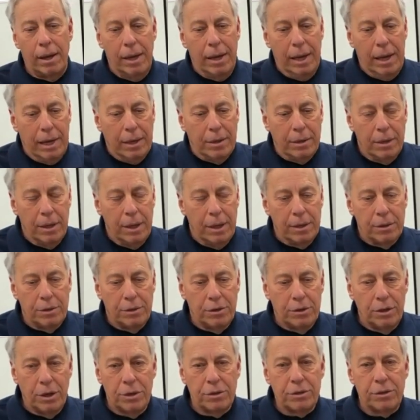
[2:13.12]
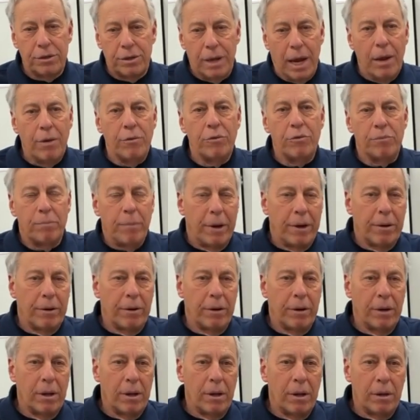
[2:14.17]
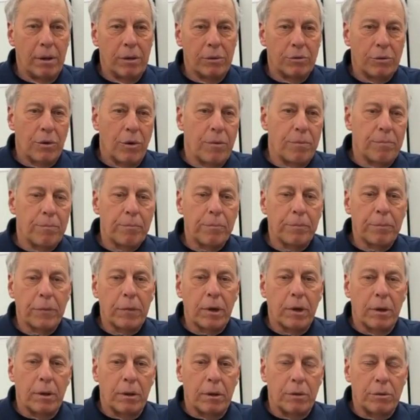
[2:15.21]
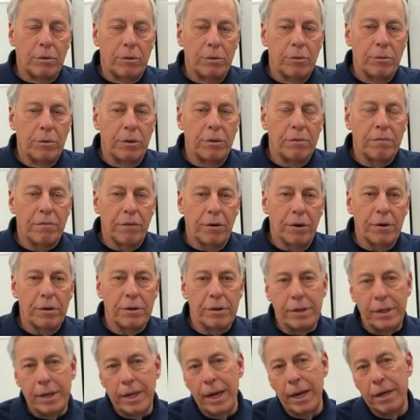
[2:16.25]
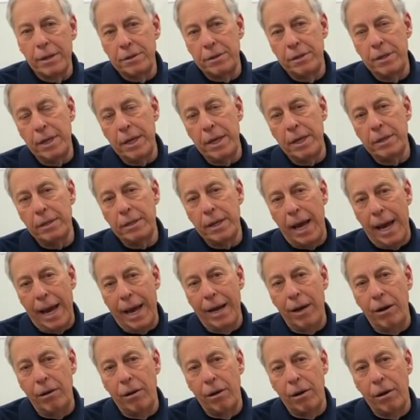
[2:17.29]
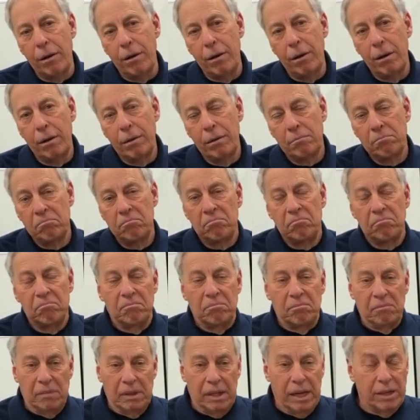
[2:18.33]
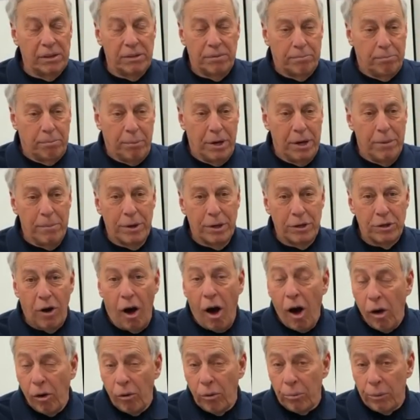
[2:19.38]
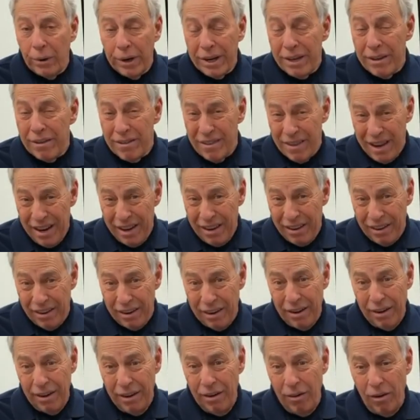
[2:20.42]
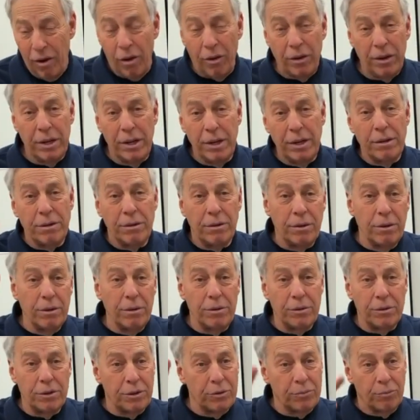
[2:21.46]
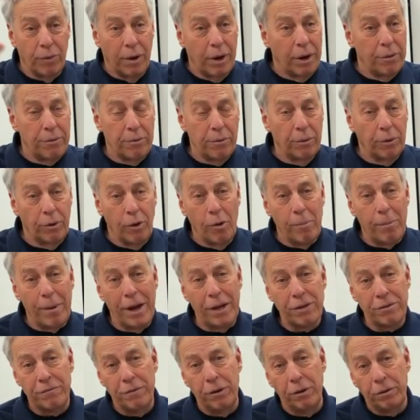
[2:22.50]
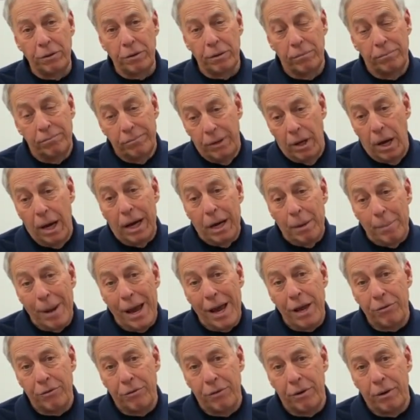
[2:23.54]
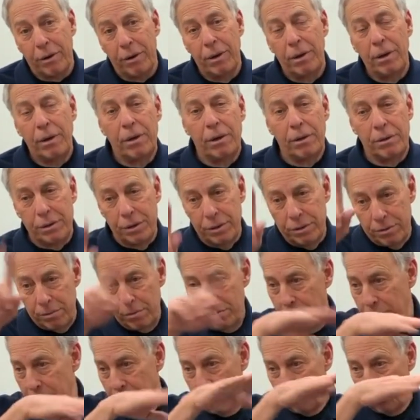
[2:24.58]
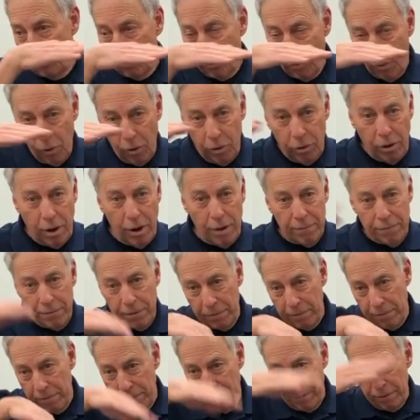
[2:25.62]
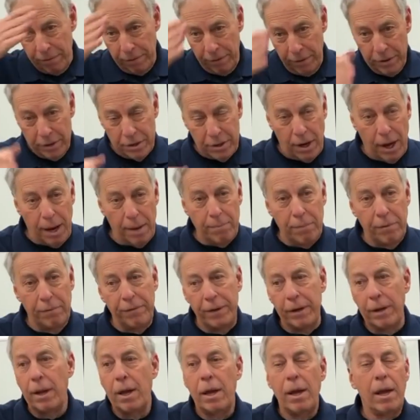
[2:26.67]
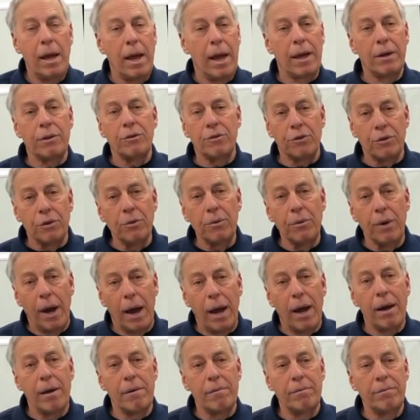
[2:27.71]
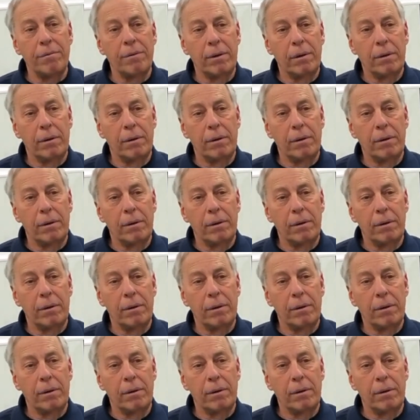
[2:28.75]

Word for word: it, it just sounds better. So to convert DSD to analog, it's pretty much already there. All you need to do is just run it through a low pass filter, a capacitor. Just, just roll off the, the very top of it and you have